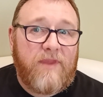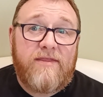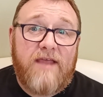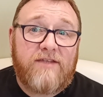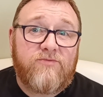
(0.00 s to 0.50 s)

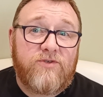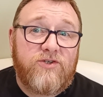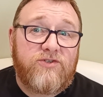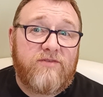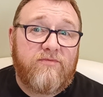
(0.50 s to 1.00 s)
And that's what
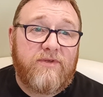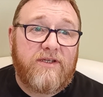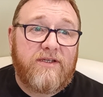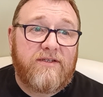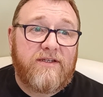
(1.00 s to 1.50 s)
used to
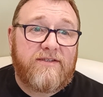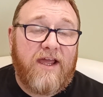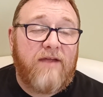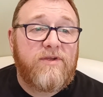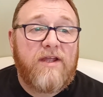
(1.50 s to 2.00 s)
be
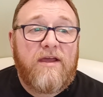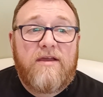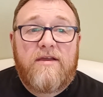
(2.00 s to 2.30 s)
determined.